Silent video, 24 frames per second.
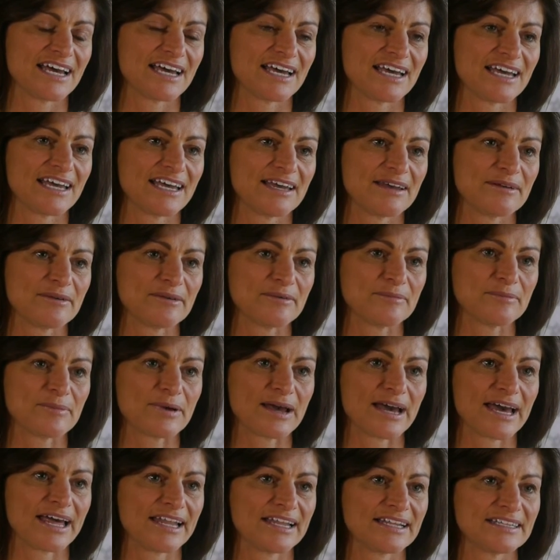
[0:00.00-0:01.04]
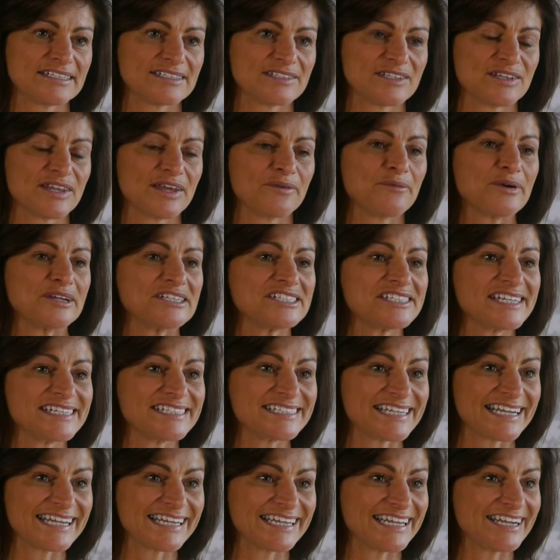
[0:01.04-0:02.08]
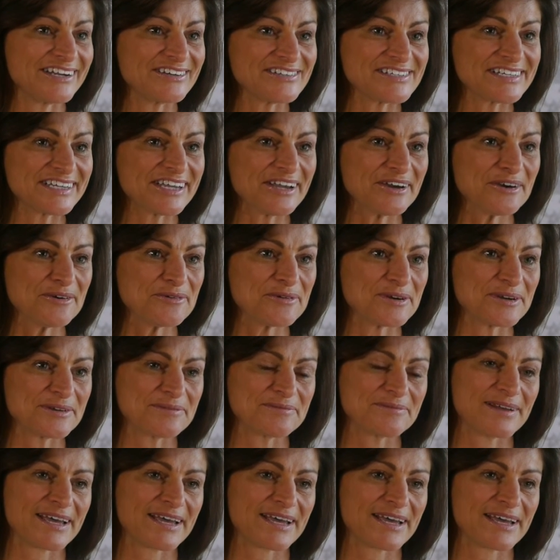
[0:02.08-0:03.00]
and they wish they'd done it years ago,